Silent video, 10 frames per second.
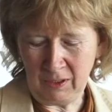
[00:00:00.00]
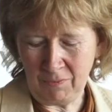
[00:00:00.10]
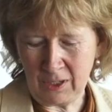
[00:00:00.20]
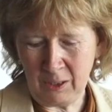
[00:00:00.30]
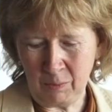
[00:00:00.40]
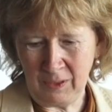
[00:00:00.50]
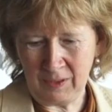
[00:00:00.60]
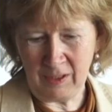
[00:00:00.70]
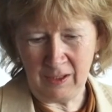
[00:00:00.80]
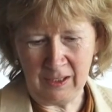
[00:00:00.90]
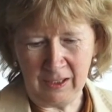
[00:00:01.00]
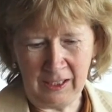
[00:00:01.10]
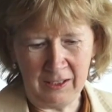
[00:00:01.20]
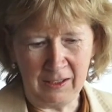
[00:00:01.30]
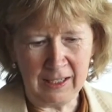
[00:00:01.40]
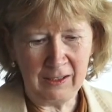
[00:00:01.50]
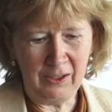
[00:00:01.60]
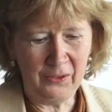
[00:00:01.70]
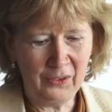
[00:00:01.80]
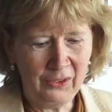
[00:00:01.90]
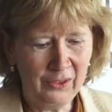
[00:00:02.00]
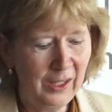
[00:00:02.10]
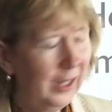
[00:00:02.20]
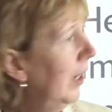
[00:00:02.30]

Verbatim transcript: and Environment in the, in the Netherlands.